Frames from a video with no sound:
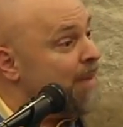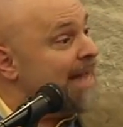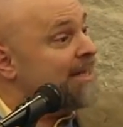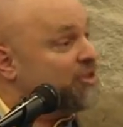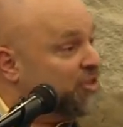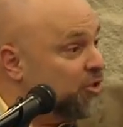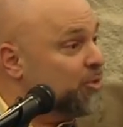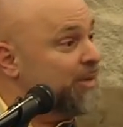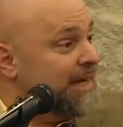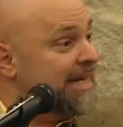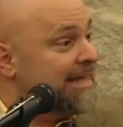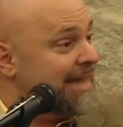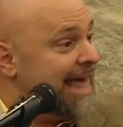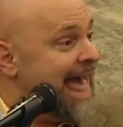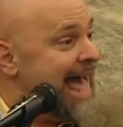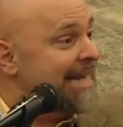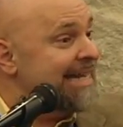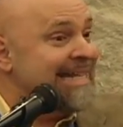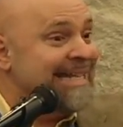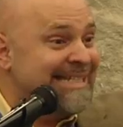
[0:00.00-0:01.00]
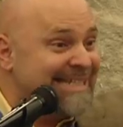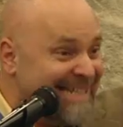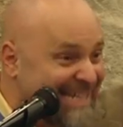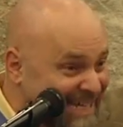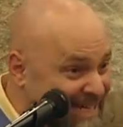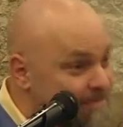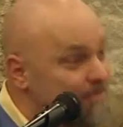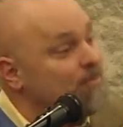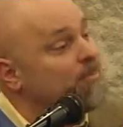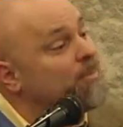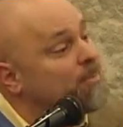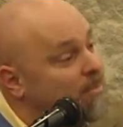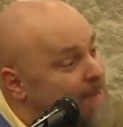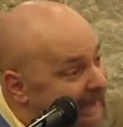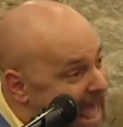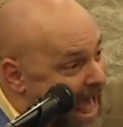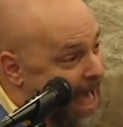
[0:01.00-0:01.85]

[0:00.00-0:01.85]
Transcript: by doing that, is in,